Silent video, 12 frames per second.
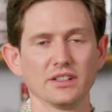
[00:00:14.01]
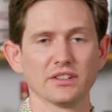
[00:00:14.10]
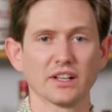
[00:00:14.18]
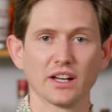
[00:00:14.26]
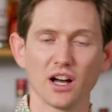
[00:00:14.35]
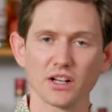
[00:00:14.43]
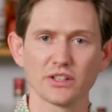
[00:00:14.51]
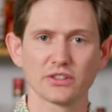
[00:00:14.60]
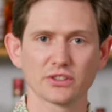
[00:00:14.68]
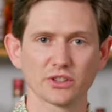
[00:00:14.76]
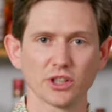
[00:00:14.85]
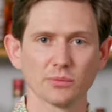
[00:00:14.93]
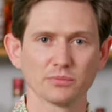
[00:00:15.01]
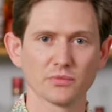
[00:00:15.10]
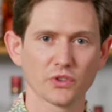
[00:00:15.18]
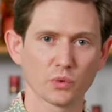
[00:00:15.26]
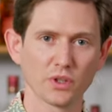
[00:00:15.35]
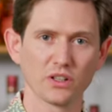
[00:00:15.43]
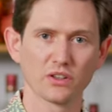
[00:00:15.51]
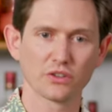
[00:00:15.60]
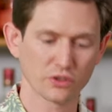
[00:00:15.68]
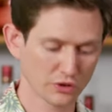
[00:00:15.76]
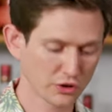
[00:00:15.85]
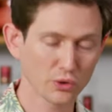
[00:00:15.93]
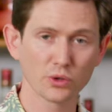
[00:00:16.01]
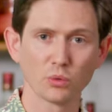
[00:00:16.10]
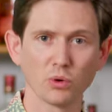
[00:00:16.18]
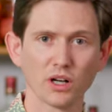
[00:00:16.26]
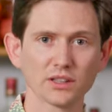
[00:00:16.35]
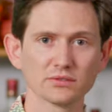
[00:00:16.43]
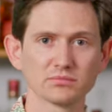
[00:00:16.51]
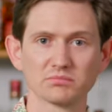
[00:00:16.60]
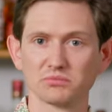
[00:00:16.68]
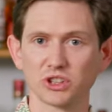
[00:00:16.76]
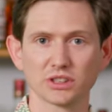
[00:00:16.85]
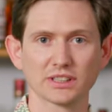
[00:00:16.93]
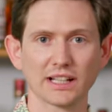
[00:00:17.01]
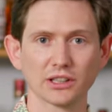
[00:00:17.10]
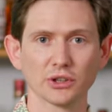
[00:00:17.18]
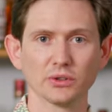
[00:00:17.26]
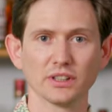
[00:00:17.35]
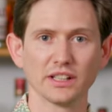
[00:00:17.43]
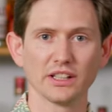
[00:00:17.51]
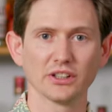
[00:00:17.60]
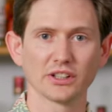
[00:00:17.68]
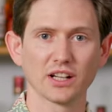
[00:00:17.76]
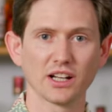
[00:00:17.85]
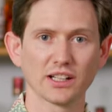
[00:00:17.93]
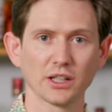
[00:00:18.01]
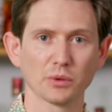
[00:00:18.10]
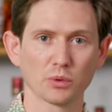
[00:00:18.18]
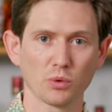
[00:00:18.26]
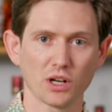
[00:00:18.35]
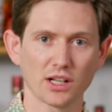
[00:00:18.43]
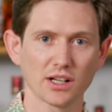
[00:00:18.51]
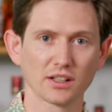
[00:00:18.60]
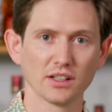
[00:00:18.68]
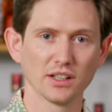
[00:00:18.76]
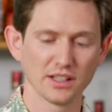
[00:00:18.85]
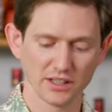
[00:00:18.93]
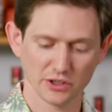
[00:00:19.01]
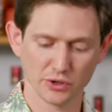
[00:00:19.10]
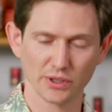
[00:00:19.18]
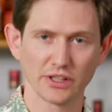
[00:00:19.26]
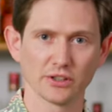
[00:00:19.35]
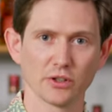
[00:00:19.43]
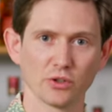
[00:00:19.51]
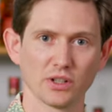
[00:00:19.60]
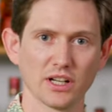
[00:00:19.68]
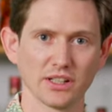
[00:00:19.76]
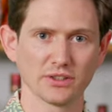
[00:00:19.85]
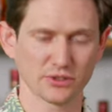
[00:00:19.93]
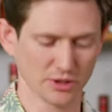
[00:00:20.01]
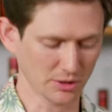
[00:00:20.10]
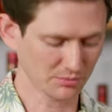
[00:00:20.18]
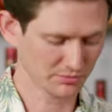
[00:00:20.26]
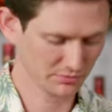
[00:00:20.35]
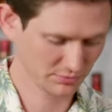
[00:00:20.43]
is a honey syrup, sweetened two to one. Just dilute any good honey with water to create your own honey syrup.